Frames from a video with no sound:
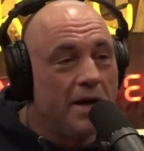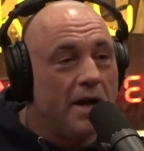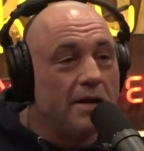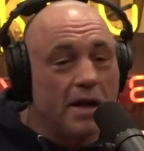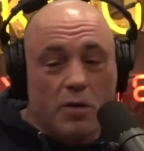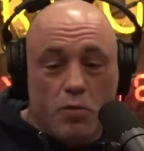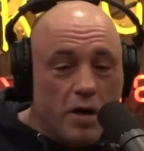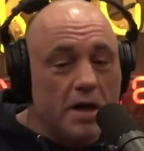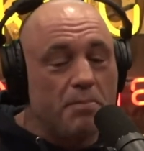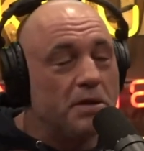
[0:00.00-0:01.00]
And they're like,
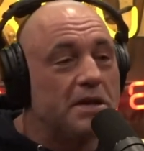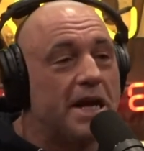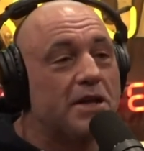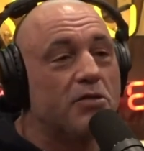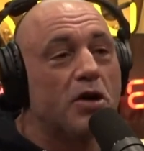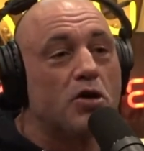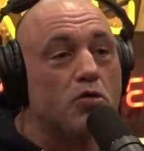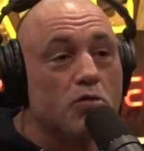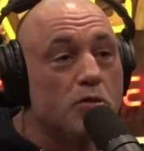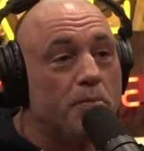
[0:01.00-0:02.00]
we're going to put together a
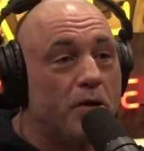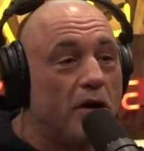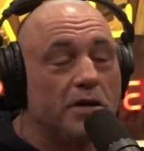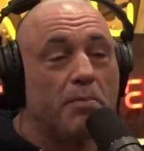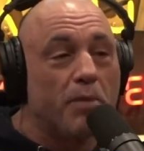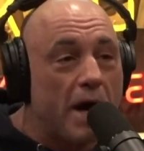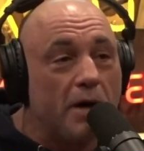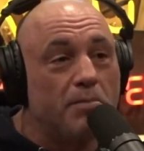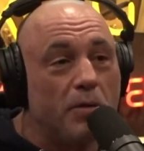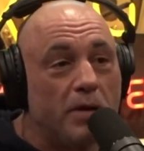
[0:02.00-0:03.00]
group called the
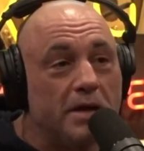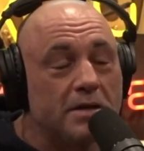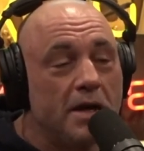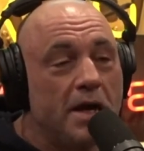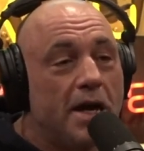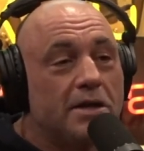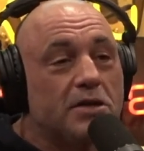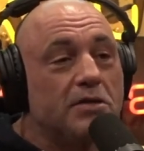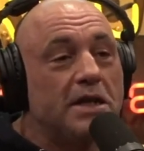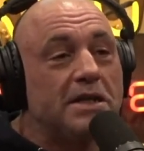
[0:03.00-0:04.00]
Proud Boys. And
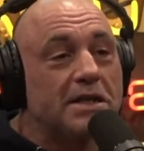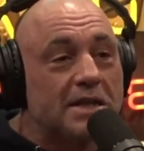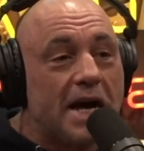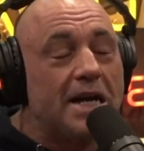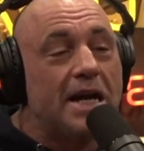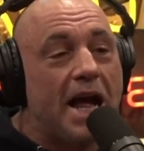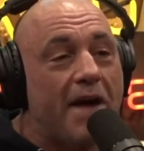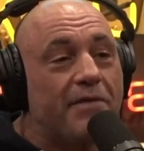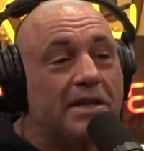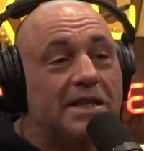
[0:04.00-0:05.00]
so they decided to
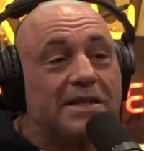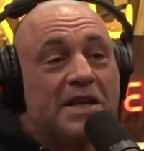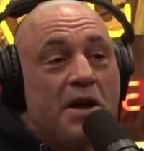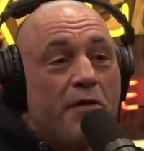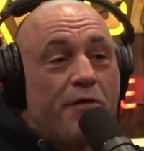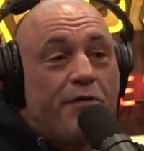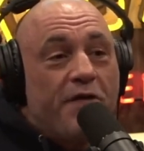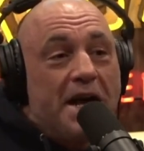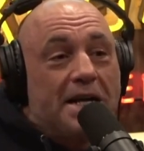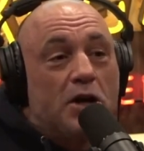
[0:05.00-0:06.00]
have, like, this
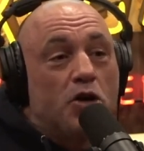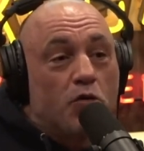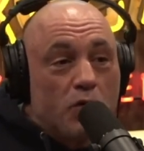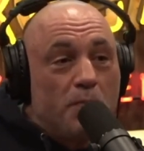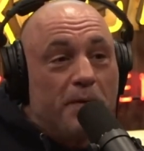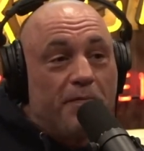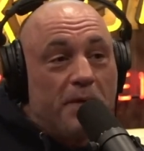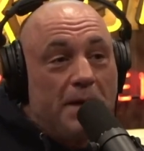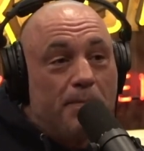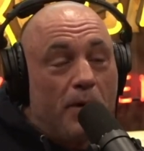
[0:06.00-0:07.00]
fake group of
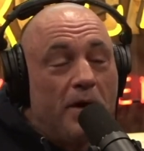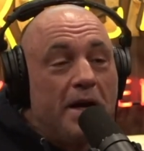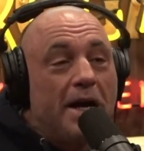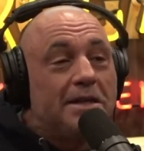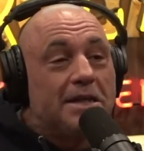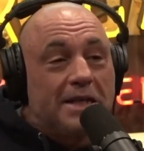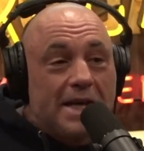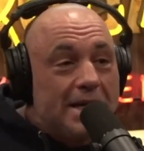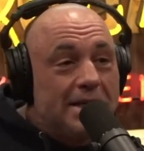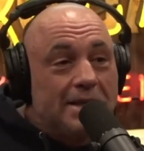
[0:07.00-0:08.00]
people. And to
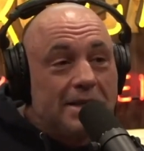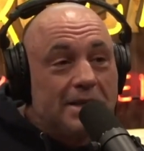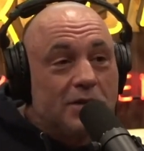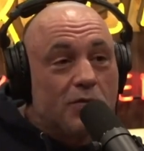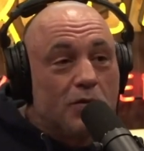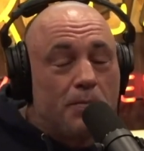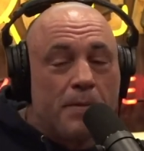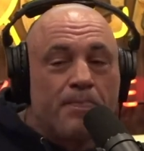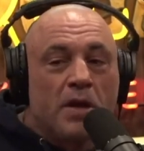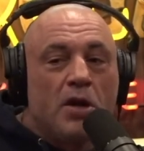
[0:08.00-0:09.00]
get into this
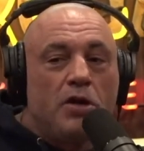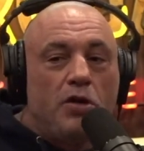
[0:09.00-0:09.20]
group, they